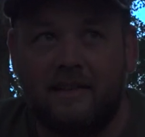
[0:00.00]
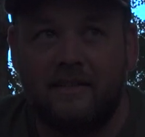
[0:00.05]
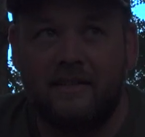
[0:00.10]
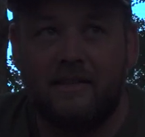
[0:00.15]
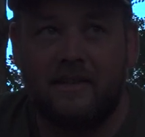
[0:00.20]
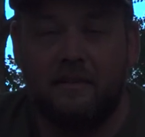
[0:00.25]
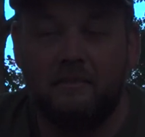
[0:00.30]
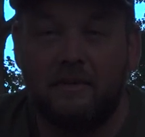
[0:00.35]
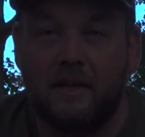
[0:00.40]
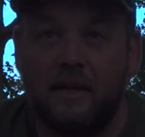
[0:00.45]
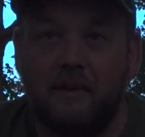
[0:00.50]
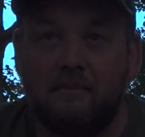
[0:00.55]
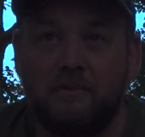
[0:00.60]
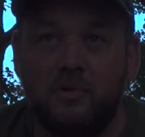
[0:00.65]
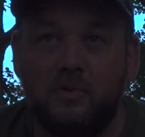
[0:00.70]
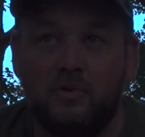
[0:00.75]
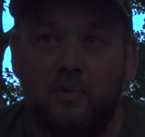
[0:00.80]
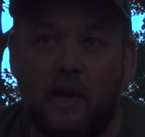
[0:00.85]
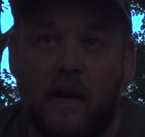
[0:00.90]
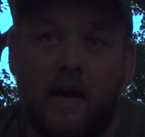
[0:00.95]

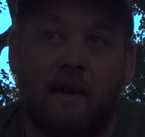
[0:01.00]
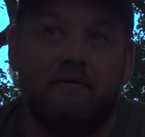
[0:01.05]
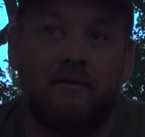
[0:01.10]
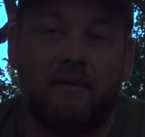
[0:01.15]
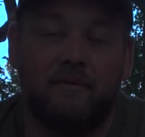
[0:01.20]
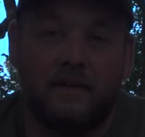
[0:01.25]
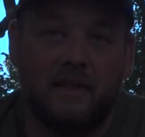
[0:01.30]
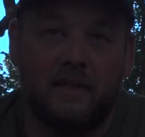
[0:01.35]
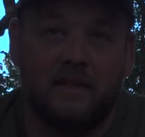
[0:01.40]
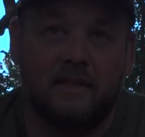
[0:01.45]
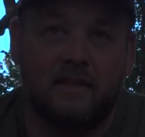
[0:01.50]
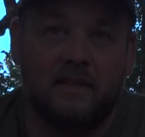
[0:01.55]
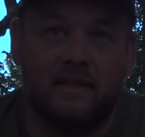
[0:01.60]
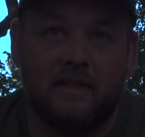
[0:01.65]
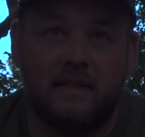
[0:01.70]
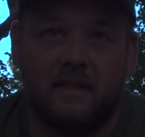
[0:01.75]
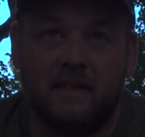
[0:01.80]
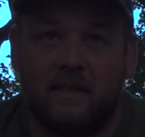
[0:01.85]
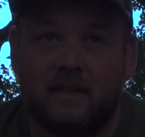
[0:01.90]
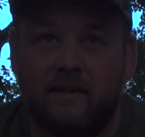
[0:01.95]
Sometimes you have to face
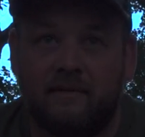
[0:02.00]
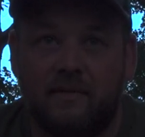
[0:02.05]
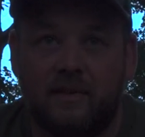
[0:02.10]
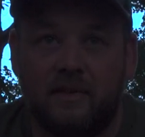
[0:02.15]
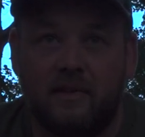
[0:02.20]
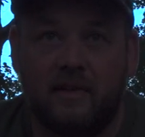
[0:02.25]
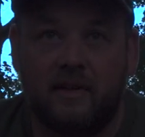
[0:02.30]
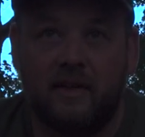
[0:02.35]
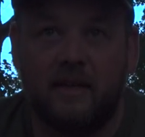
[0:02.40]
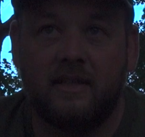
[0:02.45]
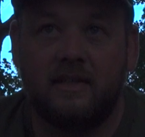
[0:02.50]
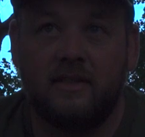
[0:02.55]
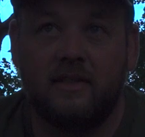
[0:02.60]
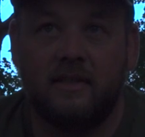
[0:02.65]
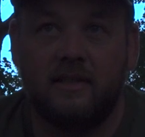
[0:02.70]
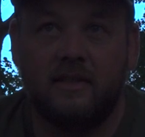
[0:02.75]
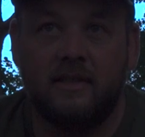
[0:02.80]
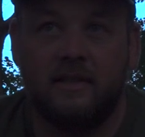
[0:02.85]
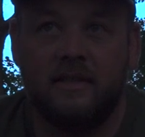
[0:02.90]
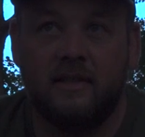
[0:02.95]
it a different
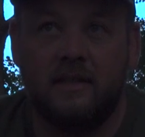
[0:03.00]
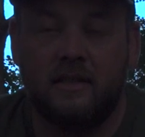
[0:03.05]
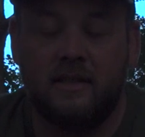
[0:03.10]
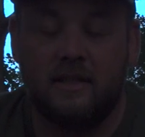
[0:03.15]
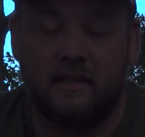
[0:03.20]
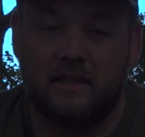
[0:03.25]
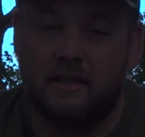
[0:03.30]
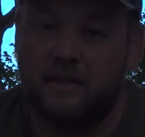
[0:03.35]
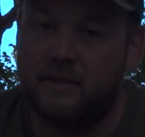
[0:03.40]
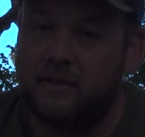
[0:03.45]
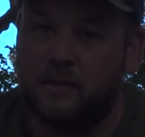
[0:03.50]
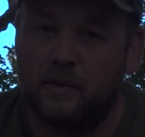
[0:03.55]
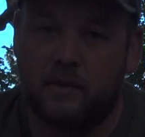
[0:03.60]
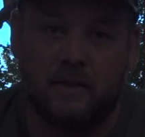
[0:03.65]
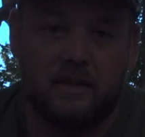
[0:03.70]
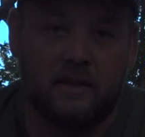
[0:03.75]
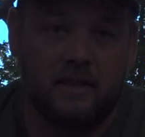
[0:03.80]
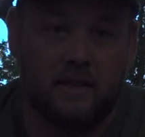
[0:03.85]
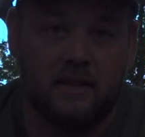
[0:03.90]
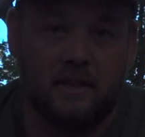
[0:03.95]
direction, and it is
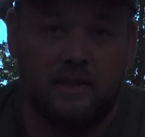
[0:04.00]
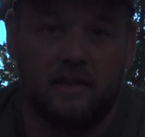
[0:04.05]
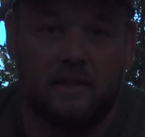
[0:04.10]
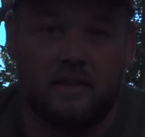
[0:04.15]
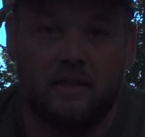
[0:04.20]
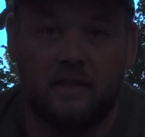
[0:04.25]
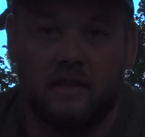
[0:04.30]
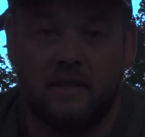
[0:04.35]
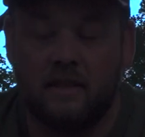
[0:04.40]
what it is.